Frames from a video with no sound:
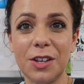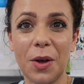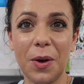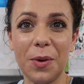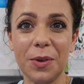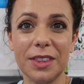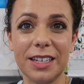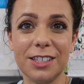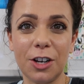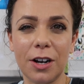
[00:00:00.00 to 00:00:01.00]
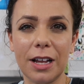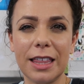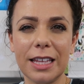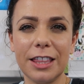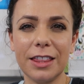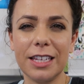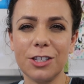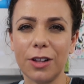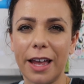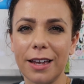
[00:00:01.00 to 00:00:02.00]
So these are, I think
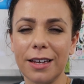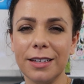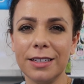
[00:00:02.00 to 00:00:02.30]
these are like